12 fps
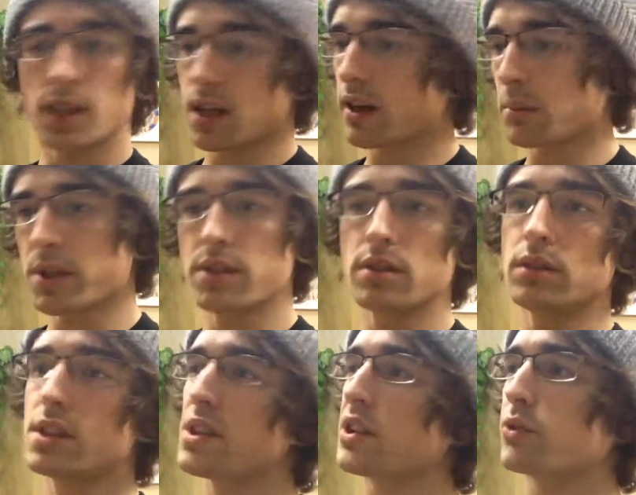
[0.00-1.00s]
And I'm going to do
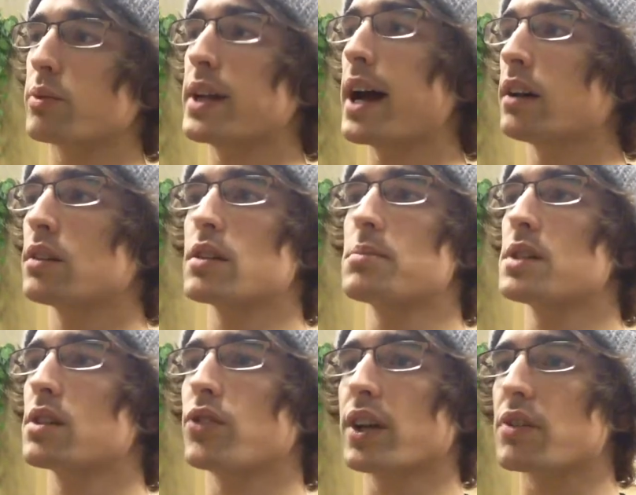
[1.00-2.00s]
it in this reality
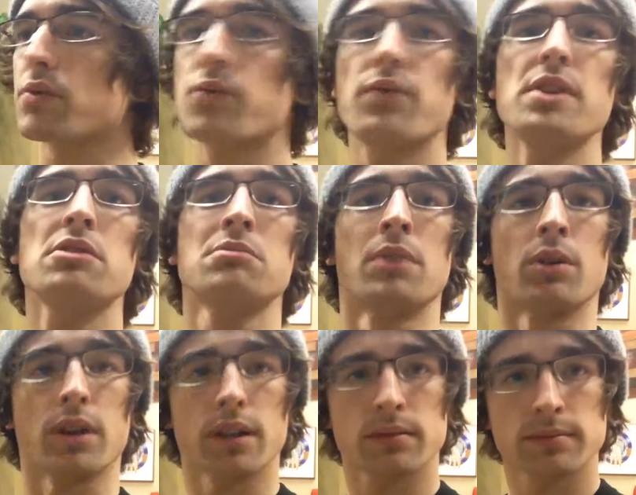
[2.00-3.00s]
because I can feel
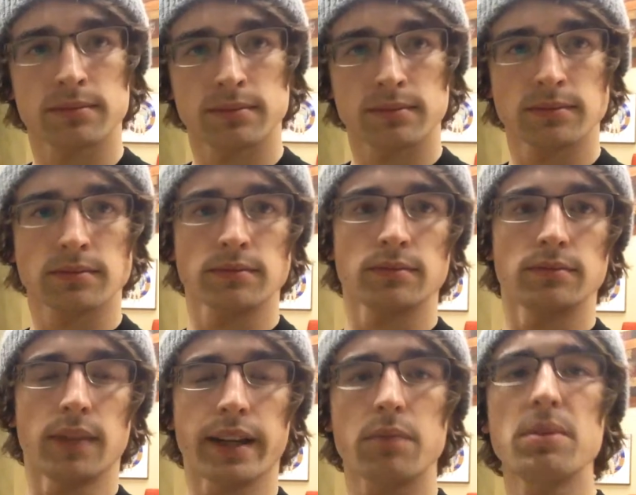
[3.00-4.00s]
more.
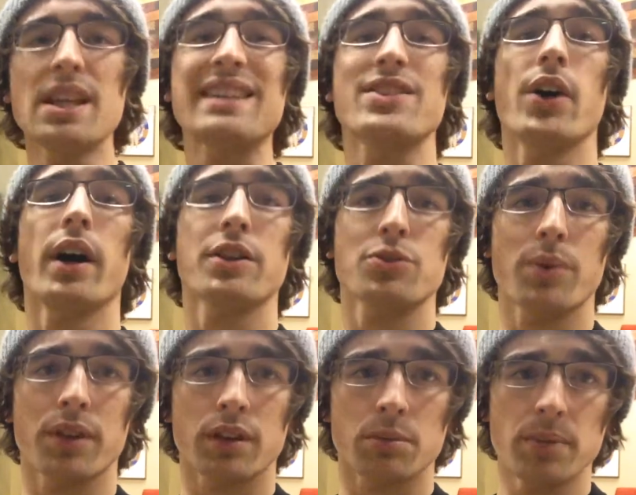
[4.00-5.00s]
I can be in touch
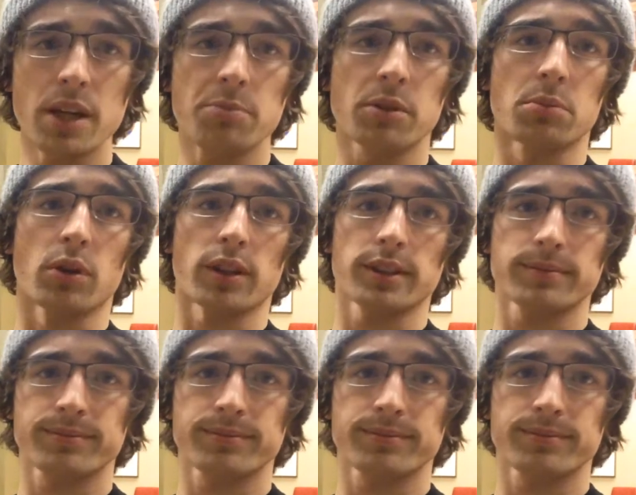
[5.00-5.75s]
with other people more.